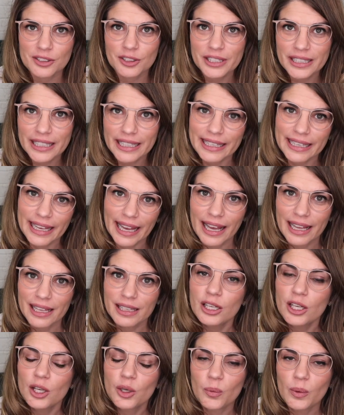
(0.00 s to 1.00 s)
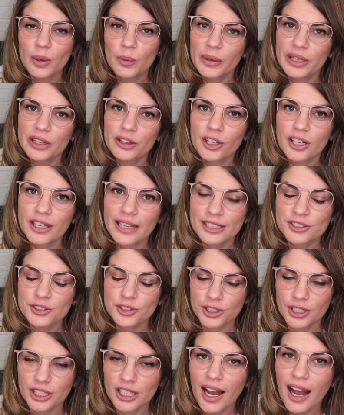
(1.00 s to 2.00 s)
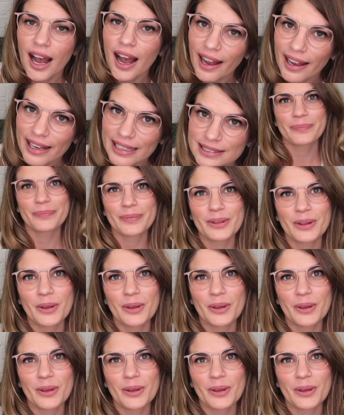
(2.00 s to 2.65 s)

looking at when we look at your eyes.